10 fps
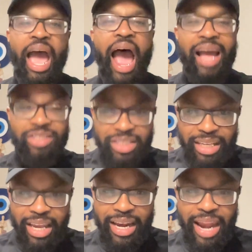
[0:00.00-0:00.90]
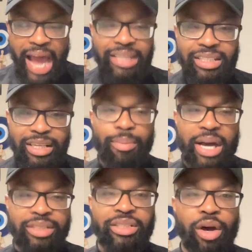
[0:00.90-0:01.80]
I just cannot see
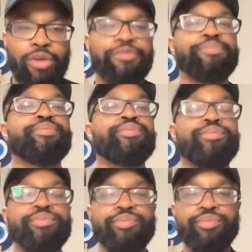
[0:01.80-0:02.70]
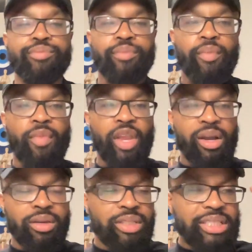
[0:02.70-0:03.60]
myself
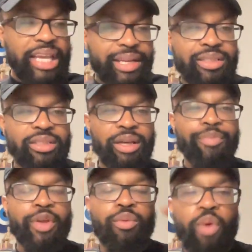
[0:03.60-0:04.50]
seeing something